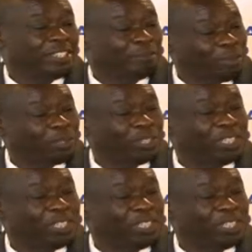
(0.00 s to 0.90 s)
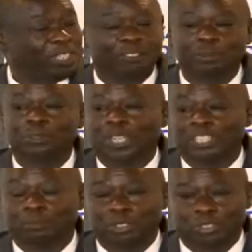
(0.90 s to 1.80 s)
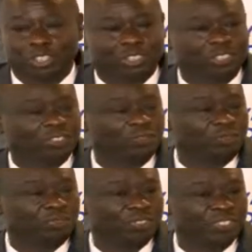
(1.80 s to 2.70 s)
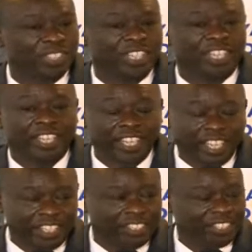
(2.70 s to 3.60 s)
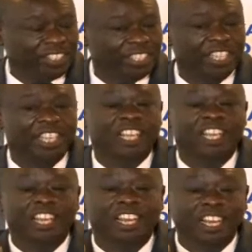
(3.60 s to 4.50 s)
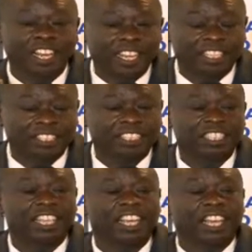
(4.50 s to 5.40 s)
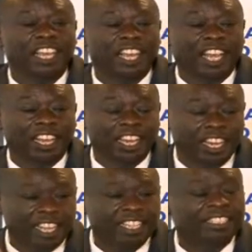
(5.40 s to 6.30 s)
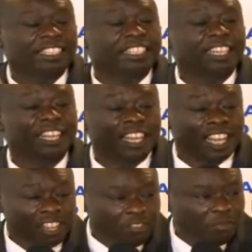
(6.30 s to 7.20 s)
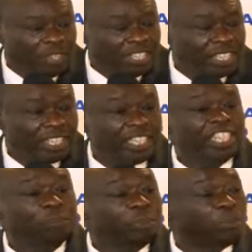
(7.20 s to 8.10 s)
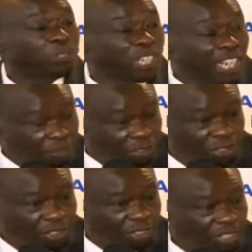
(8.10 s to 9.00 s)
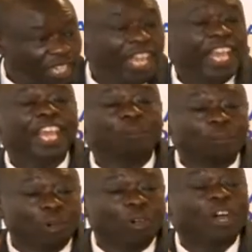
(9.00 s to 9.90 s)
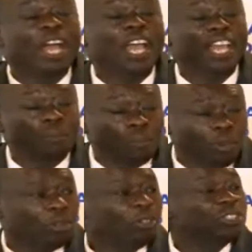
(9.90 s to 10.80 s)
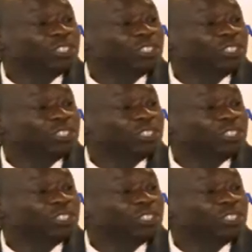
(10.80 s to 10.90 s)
the policy of the Ruto administration is less and less government in people's lives and more and more